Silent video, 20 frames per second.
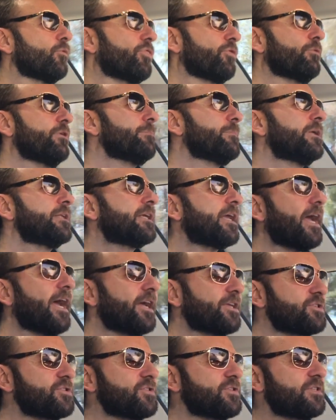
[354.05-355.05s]
three min
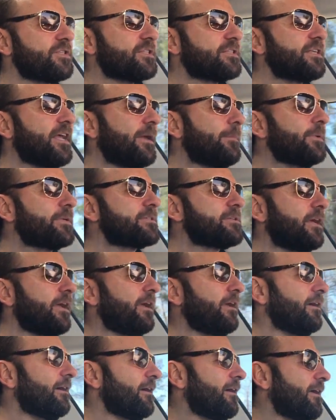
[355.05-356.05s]
cashes is the same as
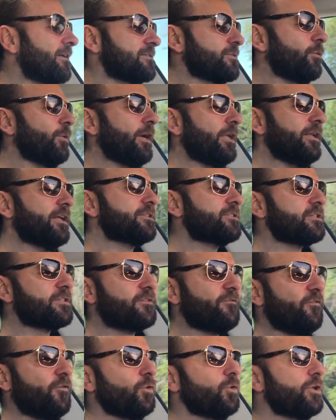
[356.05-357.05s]
a, uh, as a win. That's
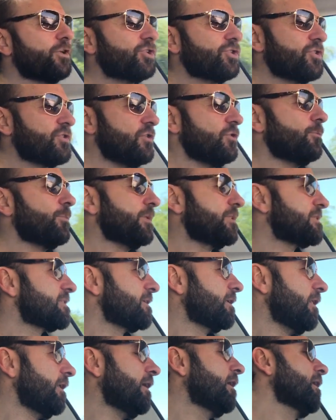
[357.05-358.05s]
just foolish, stupid,
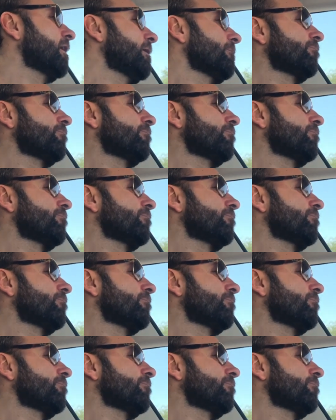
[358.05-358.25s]
silly.